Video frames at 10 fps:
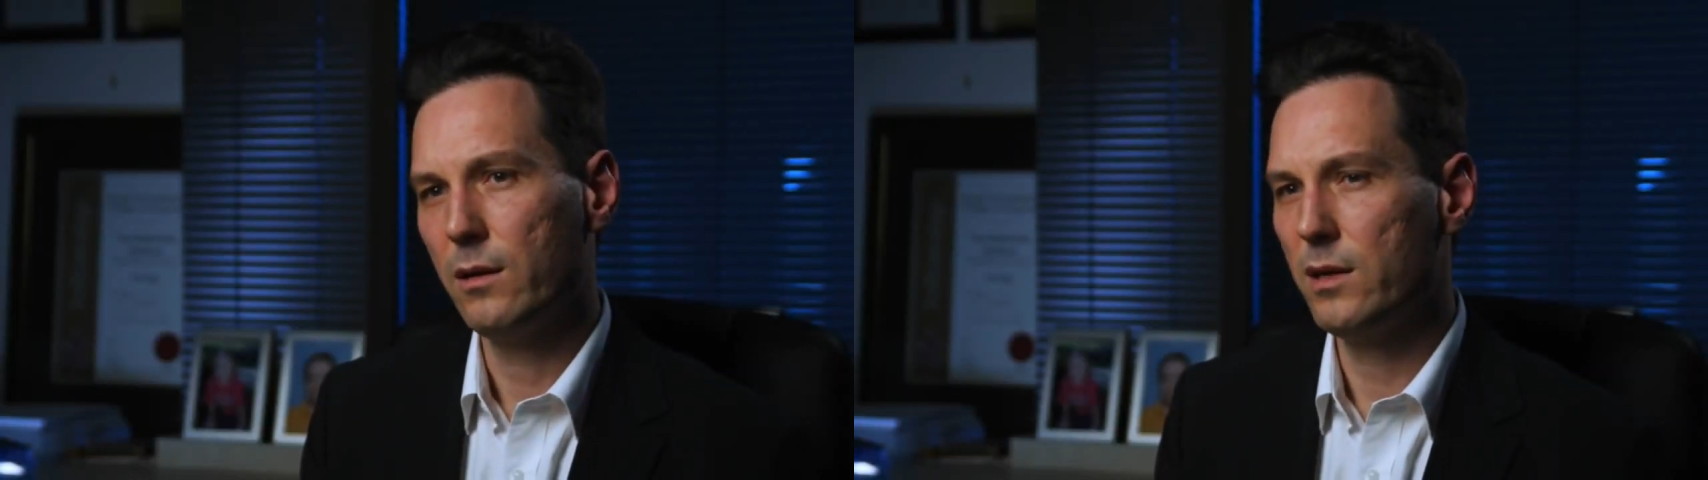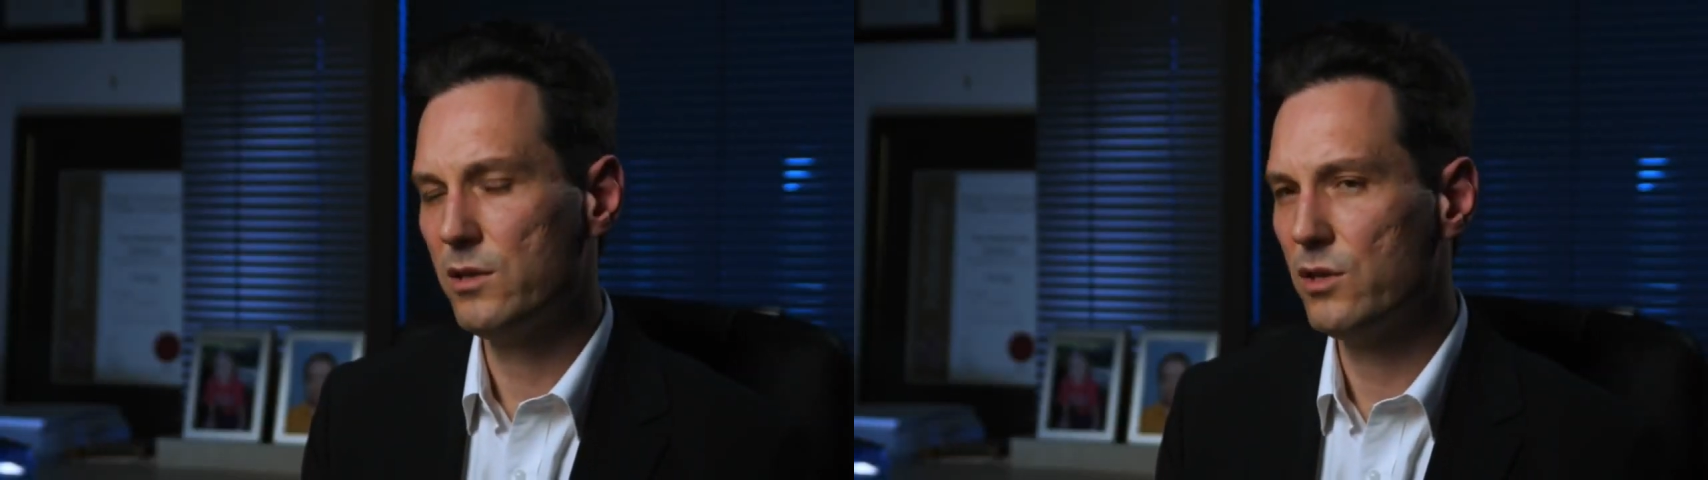
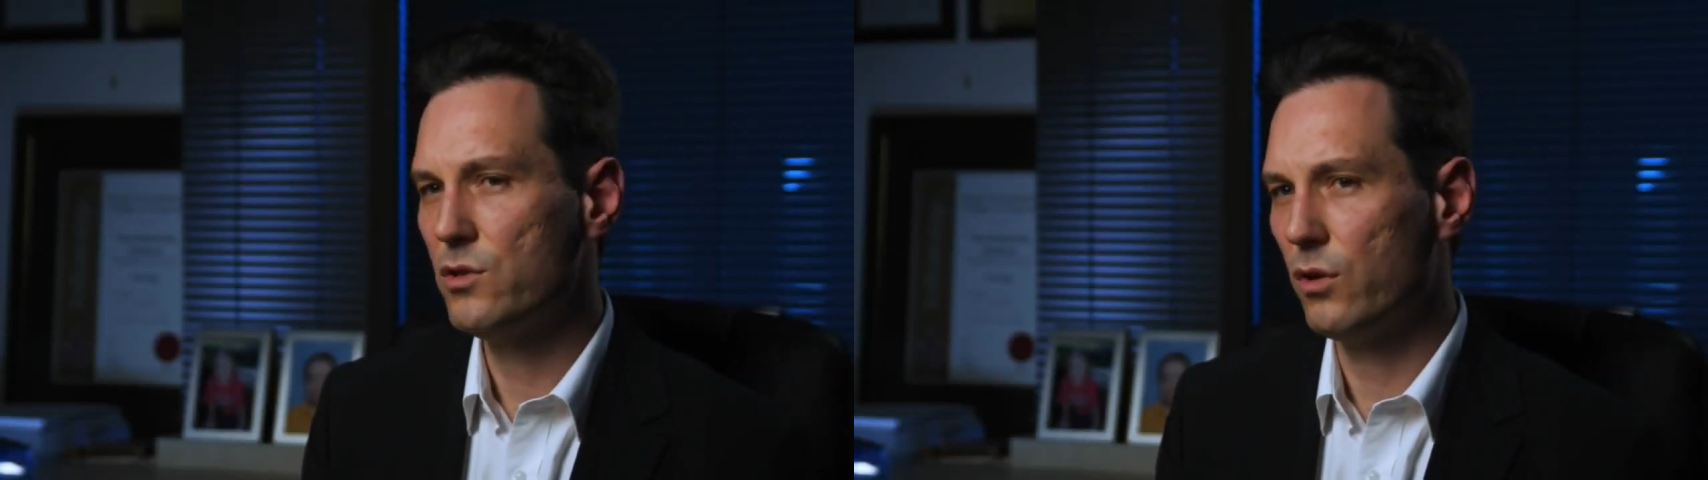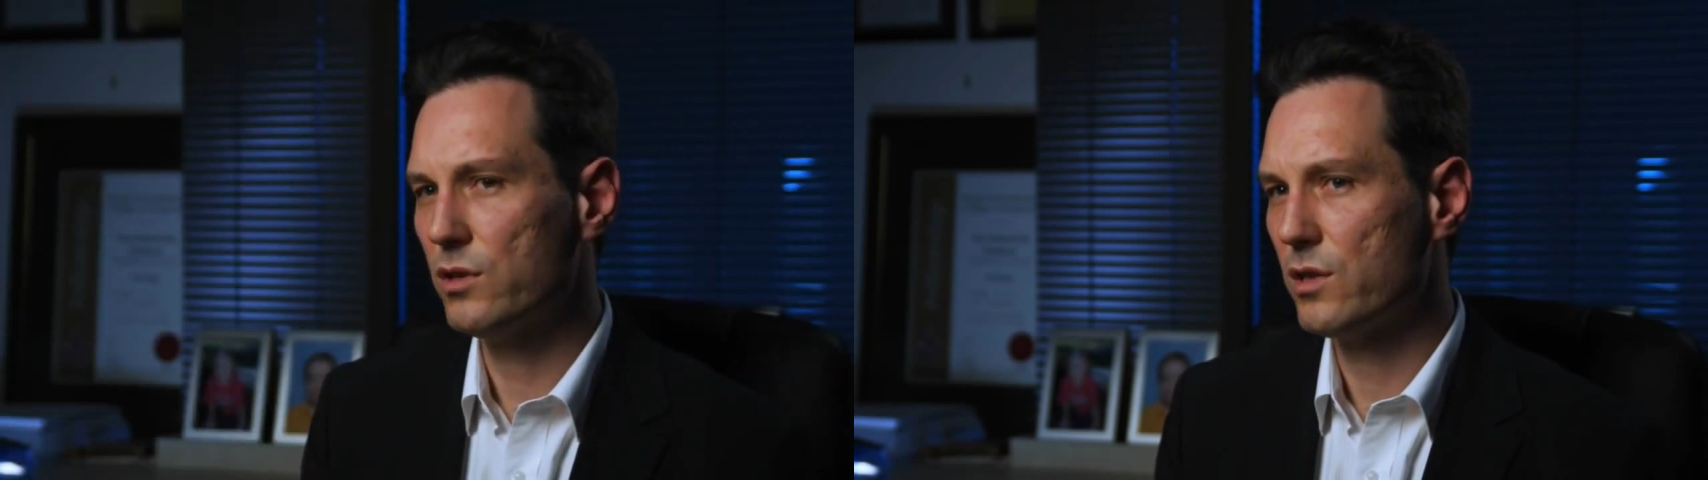This is
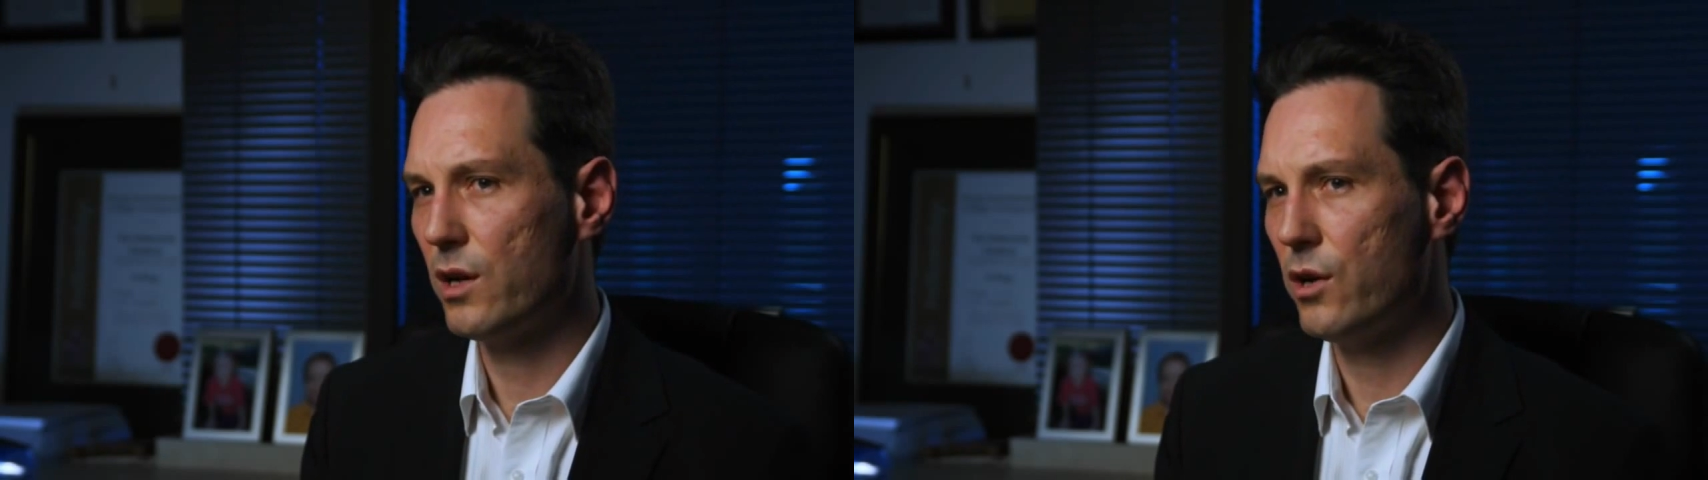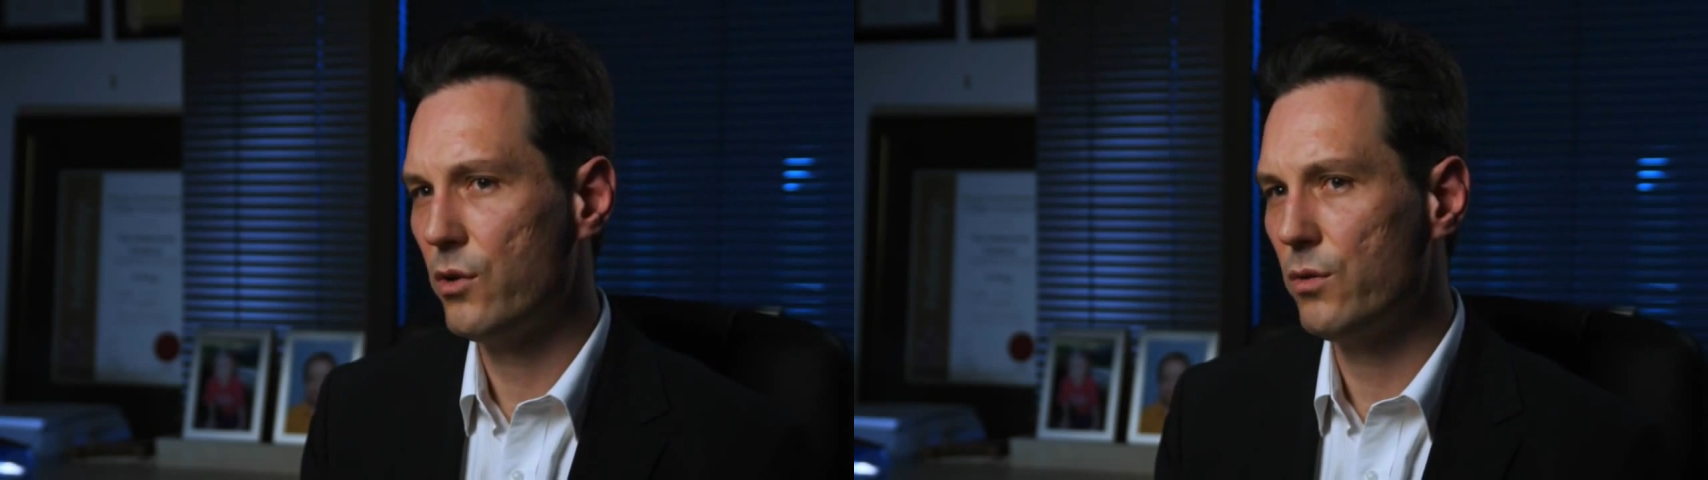not
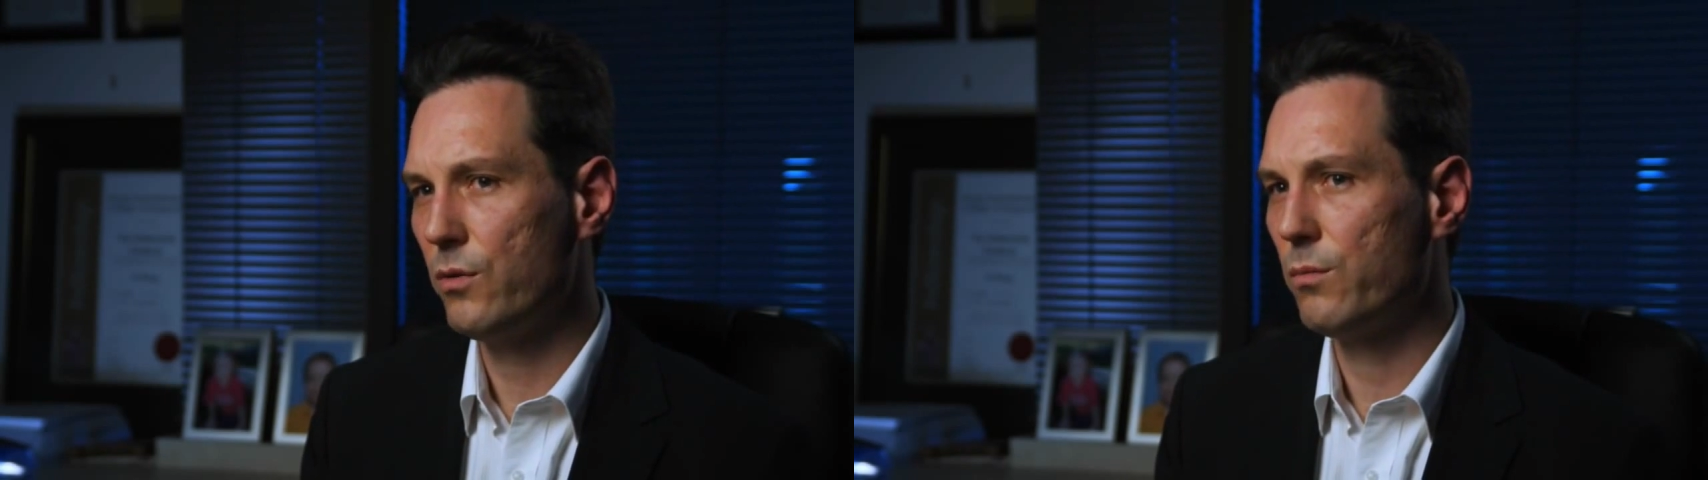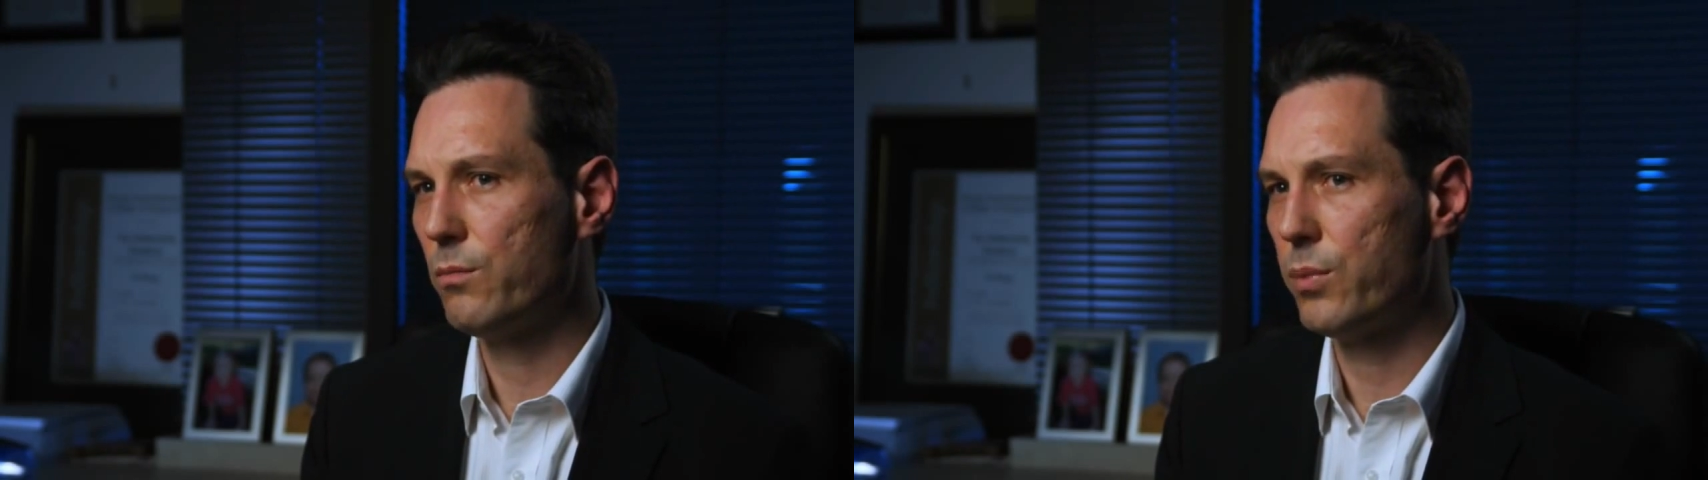so